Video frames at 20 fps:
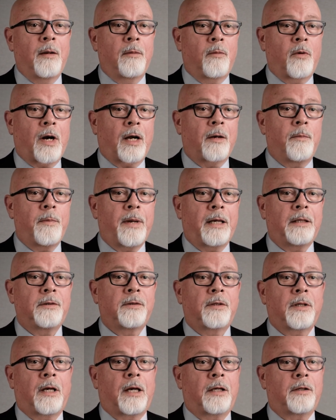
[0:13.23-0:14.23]

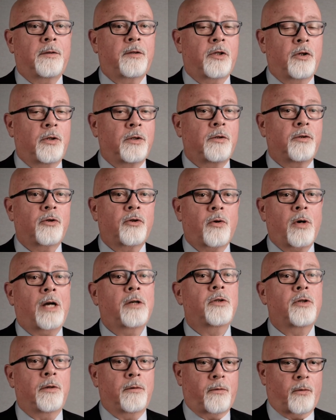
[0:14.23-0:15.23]
recommends a certain
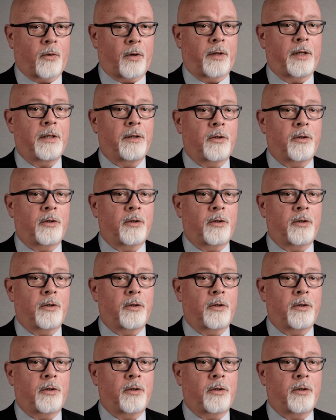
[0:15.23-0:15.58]
structure for the